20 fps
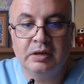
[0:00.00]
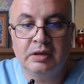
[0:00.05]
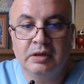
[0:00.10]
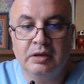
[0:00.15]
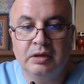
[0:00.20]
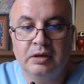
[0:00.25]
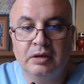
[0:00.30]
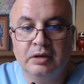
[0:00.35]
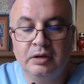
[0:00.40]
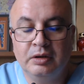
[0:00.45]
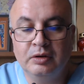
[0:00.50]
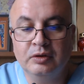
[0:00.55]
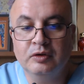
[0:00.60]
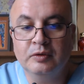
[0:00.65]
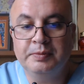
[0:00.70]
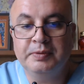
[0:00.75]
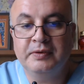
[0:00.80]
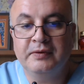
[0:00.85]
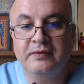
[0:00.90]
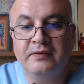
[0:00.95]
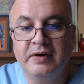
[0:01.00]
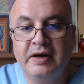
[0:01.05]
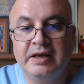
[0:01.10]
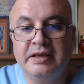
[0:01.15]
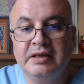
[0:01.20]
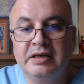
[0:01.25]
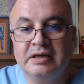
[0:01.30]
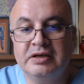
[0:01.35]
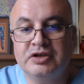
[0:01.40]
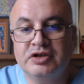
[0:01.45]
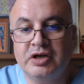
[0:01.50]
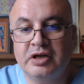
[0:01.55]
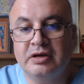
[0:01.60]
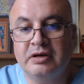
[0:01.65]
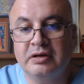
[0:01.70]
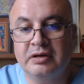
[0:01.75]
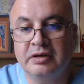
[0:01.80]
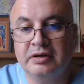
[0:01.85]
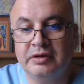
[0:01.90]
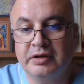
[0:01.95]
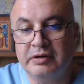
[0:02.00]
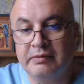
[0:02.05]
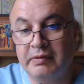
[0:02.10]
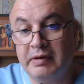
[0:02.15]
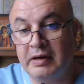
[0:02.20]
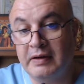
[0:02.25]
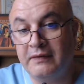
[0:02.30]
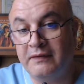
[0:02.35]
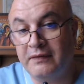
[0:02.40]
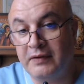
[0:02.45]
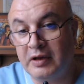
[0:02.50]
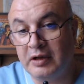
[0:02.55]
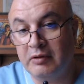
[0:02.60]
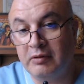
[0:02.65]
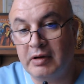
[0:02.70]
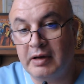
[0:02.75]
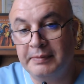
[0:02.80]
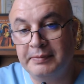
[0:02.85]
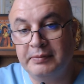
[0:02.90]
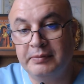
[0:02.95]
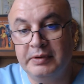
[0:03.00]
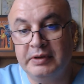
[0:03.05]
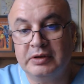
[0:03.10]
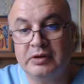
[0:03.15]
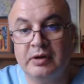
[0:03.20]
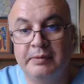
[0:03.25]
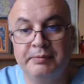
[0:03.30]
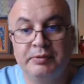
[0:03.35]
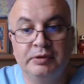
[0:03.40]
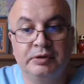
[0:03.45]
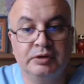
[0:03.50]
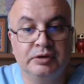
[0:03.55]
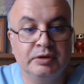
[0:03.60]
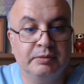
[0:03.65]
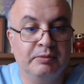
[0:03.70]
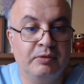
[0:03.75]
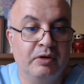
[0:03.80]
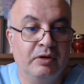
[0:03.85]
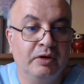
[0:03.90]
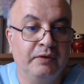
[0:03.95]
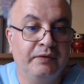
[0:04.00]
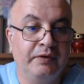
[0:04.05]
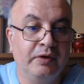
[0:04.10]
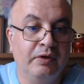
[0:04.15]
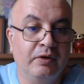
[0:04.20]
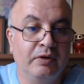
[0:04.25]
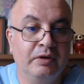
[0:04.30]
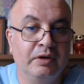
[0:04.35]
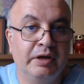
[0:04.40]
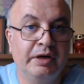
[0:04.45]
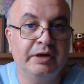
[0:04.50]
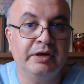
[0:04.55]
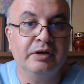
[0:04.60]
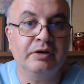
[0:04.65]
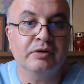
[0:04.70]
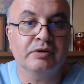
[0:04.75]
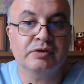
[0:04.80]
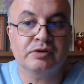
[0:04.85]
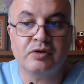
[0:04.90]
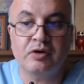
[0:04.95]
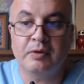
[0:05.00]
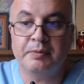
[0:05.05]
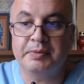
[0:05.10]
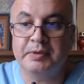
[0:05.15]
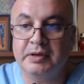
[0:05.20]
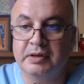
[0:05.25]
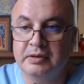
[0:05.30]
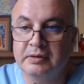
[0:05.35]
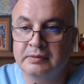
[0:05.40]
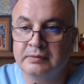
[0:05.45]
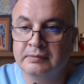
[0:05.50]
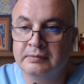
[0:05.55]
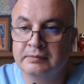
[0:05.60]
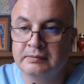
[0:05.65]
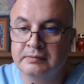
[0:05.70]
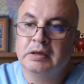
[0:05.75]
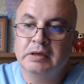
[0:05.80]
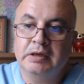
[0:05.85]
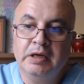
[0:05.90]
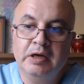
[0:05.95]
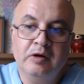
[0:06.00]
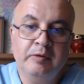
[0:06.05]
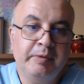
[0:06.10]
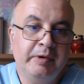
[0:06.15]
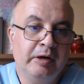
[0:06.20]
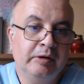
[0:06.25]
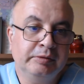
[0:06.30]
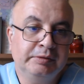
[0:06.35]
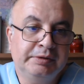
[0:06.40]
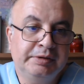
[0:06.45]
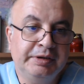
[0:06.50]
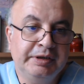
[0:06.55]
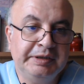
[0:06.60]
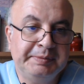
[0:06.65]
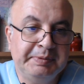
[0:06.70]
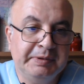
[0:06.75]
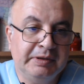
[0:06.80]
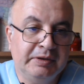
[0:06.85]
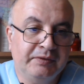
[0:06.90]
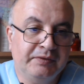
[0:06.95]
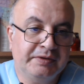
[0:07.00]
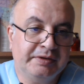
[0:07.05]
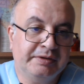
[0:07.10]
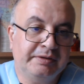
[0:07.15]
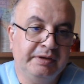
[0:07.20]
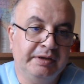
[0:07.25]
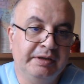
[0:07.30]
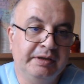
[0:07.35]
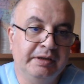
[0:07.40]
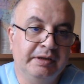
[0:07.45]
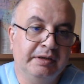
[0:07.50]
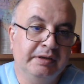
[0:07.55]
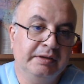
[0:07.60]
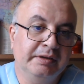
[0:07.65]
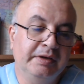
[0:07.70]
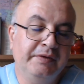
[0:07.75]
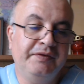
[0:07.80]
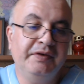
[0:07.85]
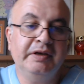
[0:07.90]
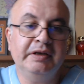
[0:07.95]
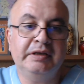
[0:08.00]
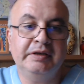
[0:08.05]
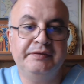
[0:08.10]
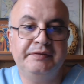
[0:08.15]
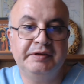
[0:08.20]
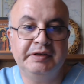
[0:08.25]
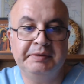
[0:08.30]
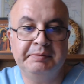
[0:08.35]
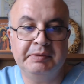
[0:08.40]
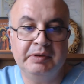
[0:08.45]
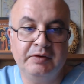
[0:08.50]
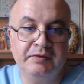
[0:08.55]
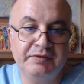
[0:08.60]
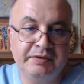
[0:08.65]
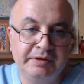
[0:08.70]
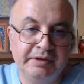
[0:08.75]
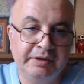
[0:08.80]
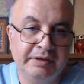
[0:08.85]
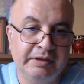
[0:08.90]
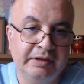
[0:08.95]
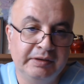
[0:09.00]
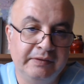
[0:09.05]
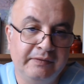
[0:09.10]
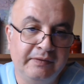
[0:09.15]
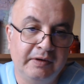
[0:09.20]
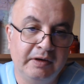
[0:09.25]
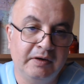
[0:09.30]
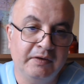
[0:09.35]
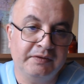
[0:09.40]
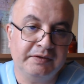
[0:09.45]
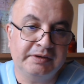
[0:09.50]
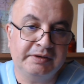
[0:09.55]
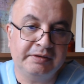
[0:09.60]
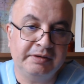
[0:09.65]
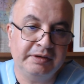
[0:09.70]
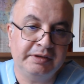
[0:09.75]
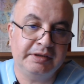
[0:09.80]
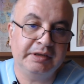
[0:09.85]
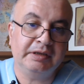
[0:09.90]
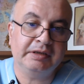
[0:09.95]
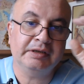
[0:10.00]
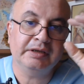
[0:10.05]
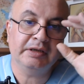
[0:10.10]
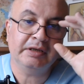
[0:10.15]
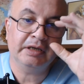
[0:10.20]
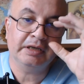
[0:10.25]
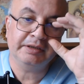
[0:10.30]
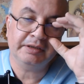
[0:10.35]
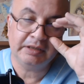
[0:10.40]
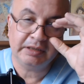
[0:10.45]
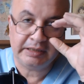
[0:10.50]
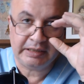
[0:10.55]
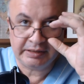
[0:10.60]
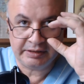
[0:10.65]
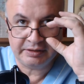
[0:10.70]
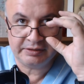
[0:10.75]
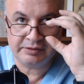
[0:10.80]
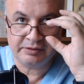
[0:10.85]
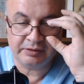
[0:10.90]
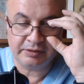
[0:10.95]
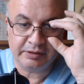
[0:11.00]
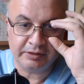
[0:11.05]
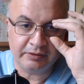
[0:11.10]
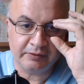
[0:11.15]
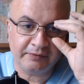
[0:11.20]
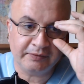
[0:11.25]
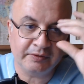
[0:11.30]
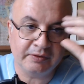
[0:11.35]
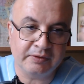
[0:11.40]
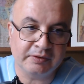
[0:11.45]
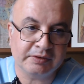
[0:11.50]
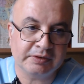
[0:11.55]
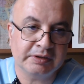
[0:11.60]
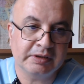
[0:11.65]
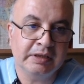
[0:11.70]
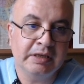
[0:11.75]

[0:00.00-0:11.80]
loop findings generally require follow-up with computer tomography or laryngoscopy. Now about treatment of stridor. Definitive treatment of stridor involves treating the underlying disorder, of course.